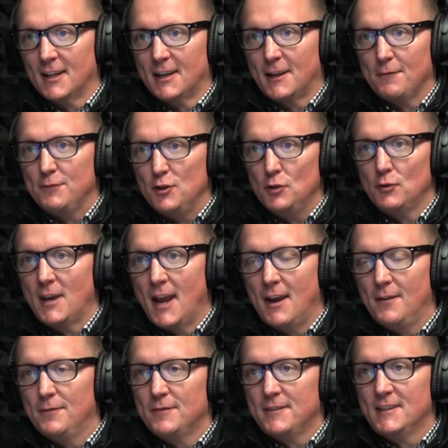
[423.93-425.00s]
Like if you
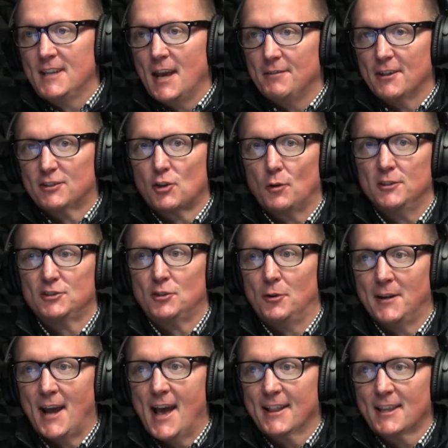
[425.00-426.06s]
gave gave the choice to
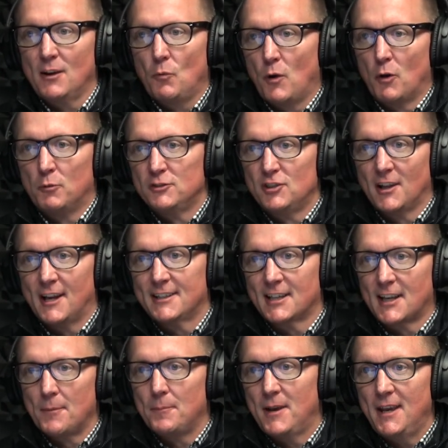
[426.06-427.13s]
an athlete, where would you like to
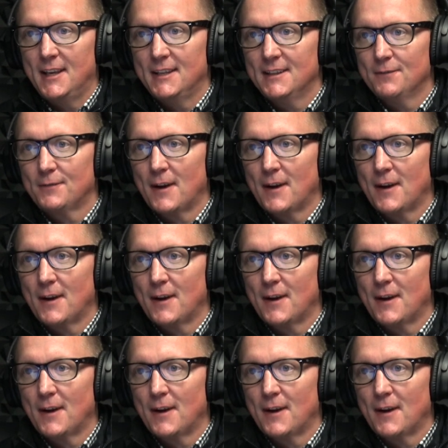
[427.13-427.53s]
compete?